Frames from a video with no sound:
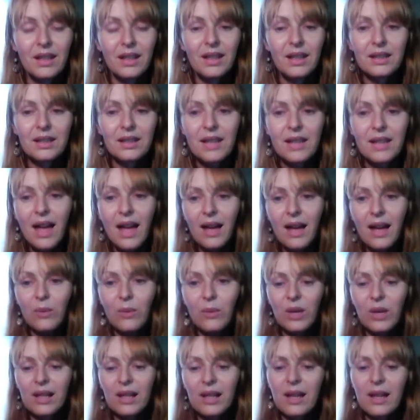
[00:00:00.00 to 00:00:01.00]
Yeah,
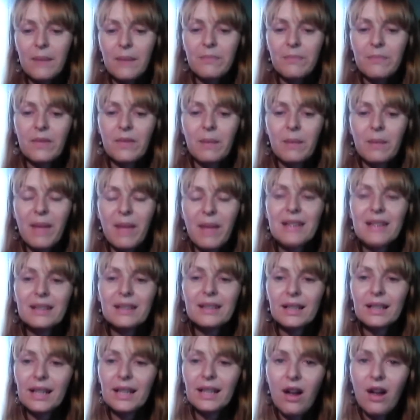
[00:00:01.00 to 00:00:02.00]
well,
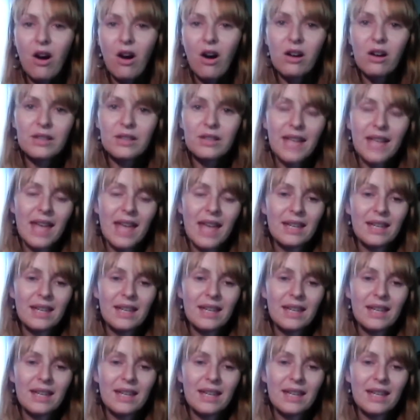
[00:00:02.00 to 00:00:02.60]
basically our take